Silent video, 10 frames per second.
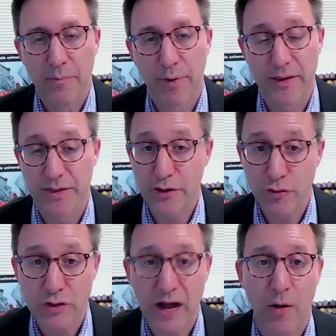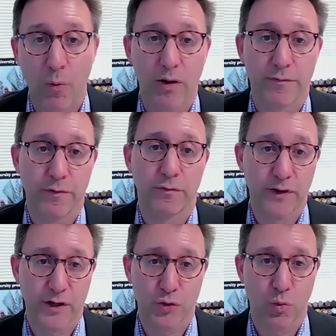but they do not want
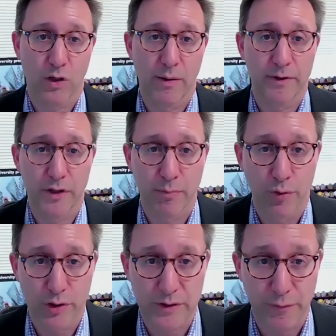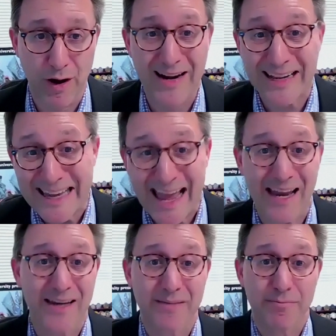full-fledged war coming to the borders of Iran
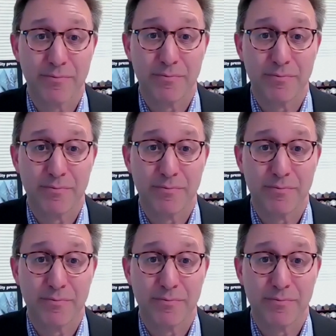again.